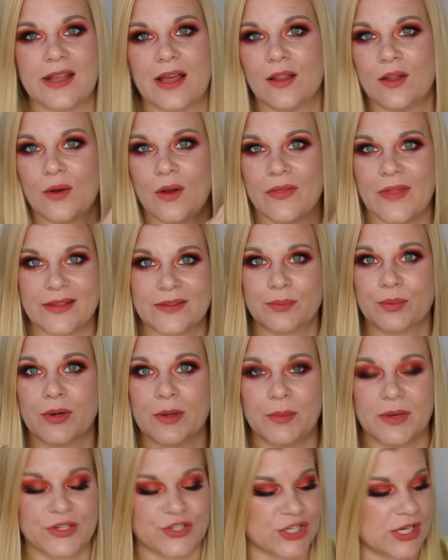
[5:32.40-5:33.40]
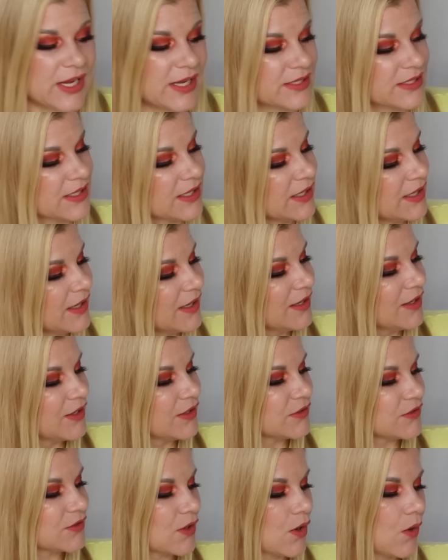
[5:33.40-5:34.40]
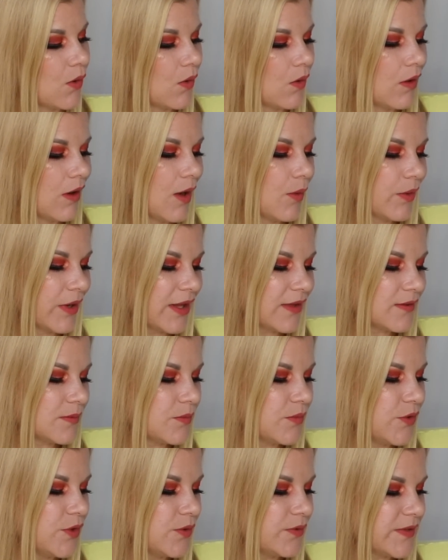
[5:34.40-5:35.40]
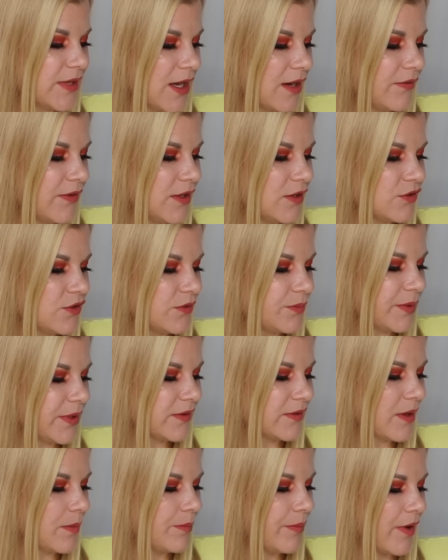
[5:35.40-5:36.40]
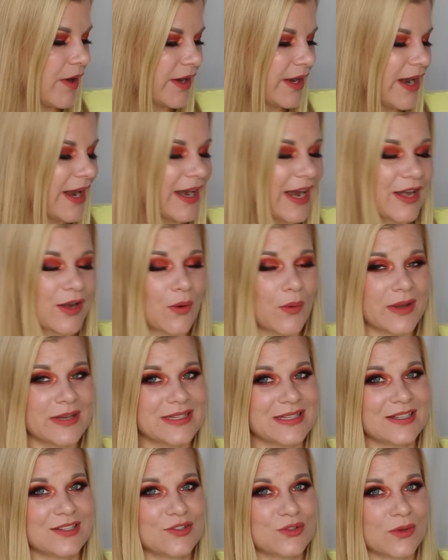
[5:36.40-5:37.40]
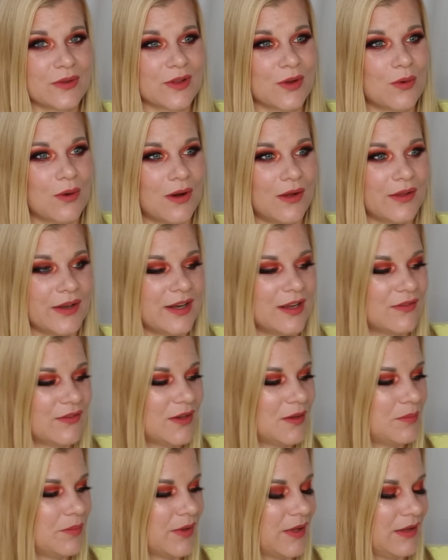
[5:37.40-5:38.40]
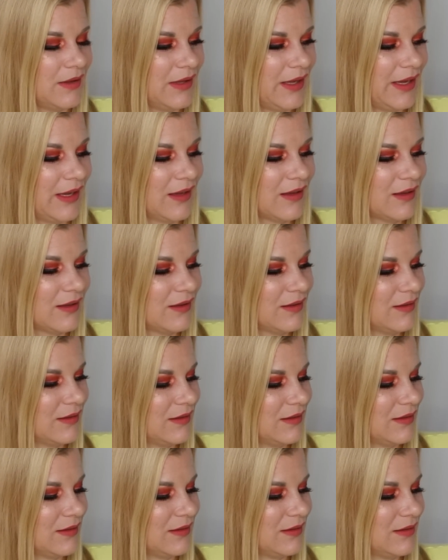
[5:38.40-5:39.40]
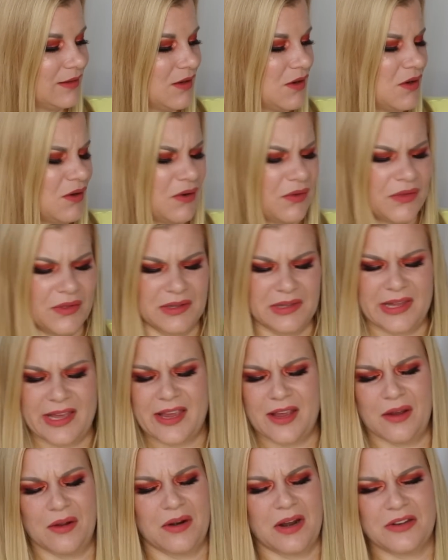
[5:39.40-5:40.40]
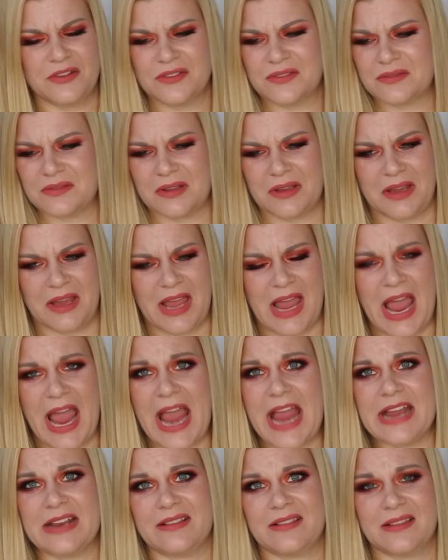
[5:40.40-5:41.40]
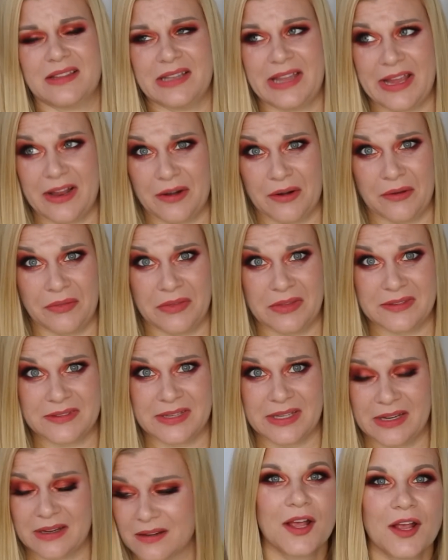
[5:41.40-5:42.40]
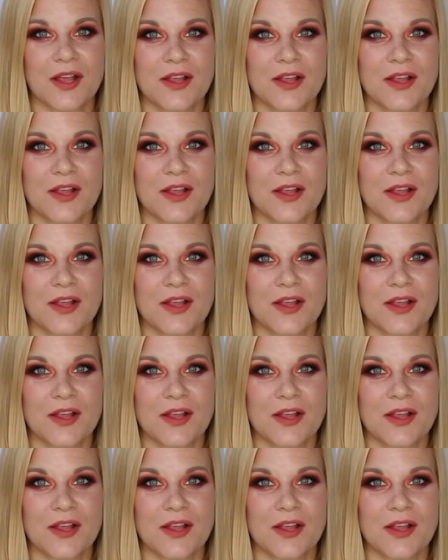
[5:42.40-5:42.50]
yellow, and that's pretty much it. So I want to get some use out of it just because I bought it and I know I did enjoy the quality of it, but like, oh, the layout. I just, I hate the layout on this thing.